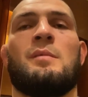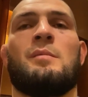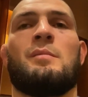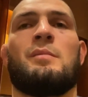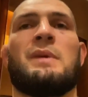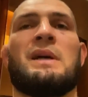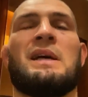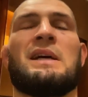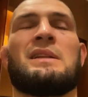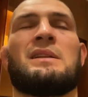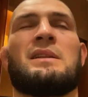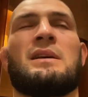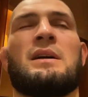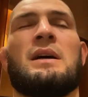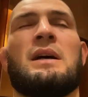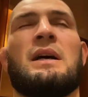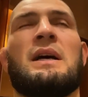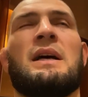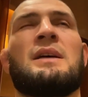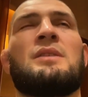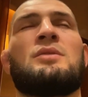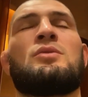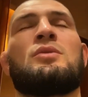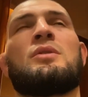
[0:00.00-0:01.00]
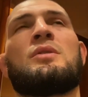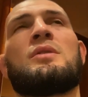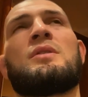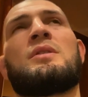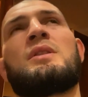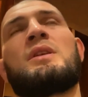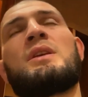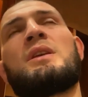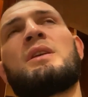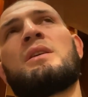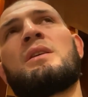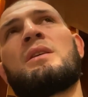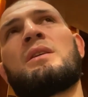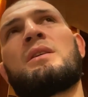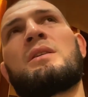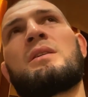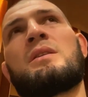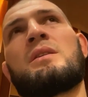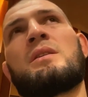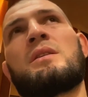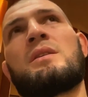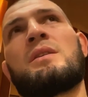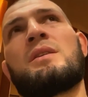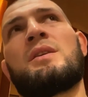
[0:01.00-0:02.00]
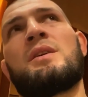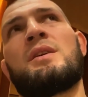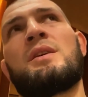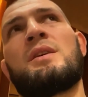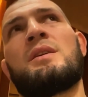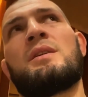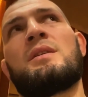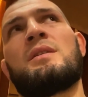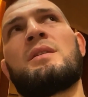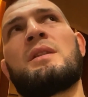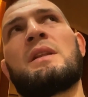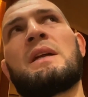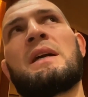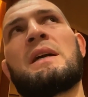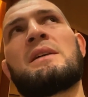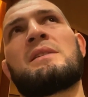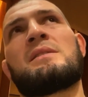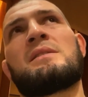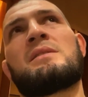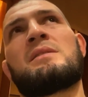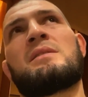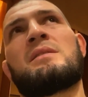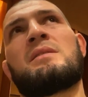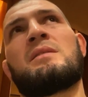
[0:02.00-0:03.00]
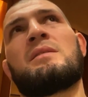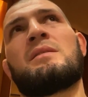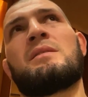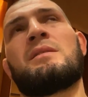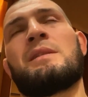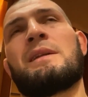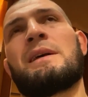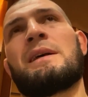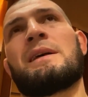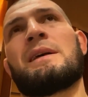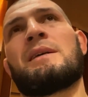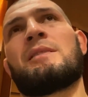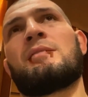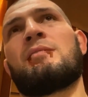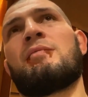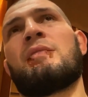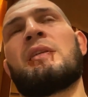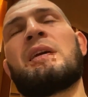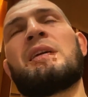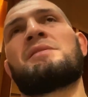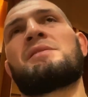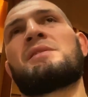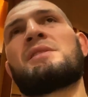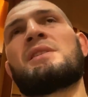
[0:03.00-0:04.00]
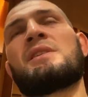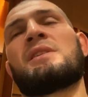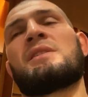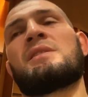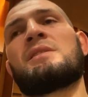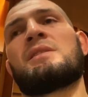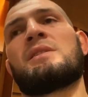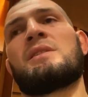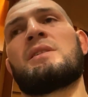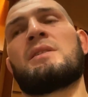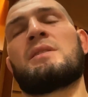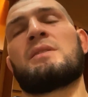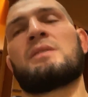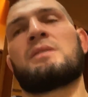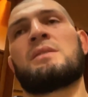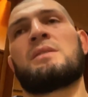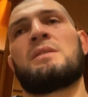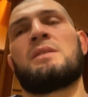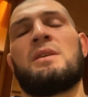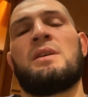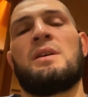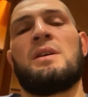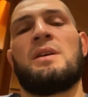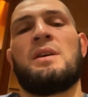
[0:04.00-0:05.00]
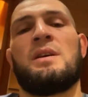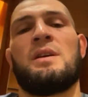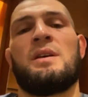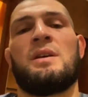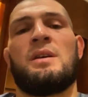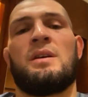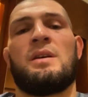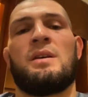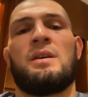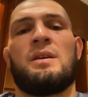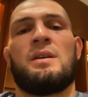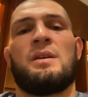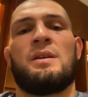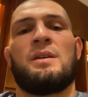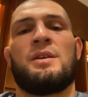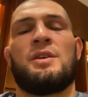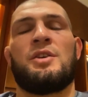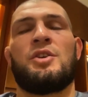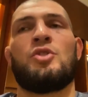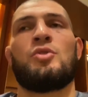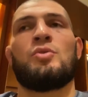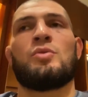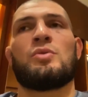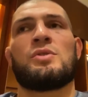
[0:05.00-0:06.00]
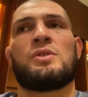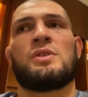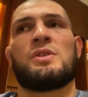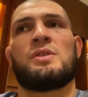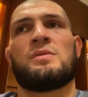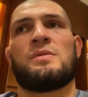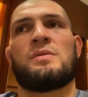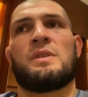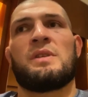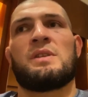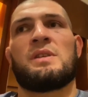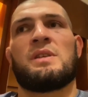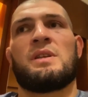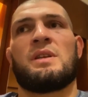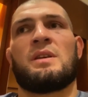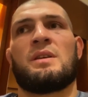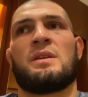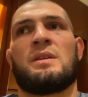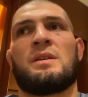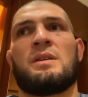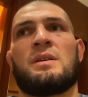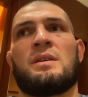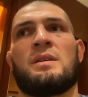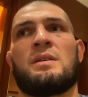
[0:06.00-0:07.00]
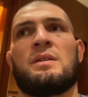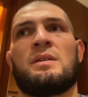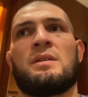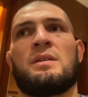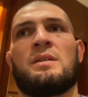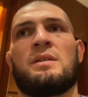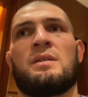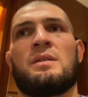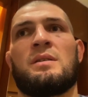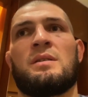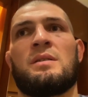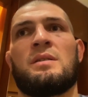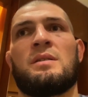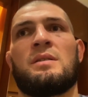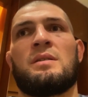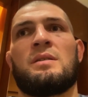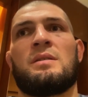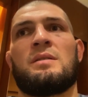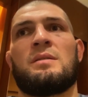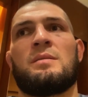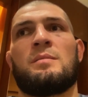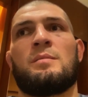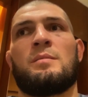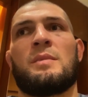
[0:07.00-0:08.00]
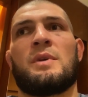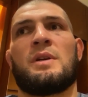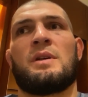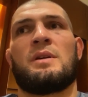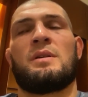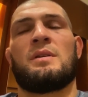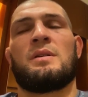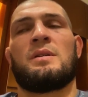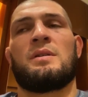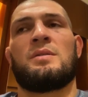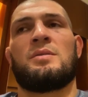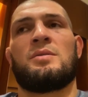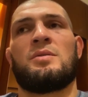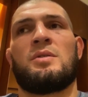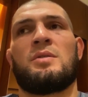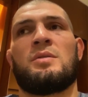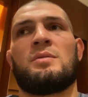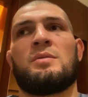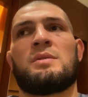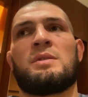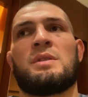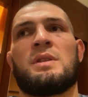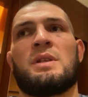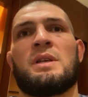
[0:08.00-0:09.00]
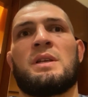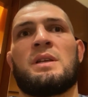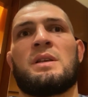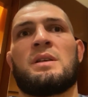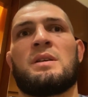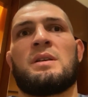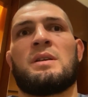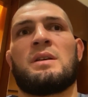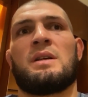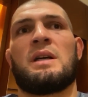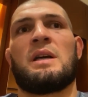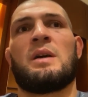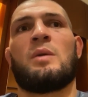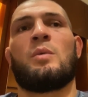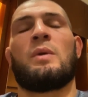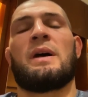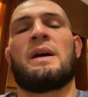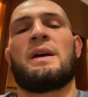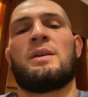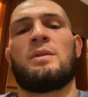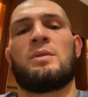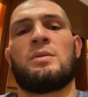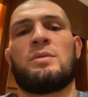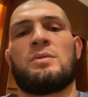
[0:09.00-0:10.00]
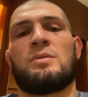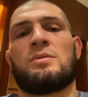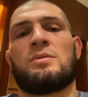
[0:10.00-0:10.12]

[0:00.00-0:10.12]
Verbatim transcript: But I don't think he last like 5-6 years. He used his wrestling, you know, it's like how I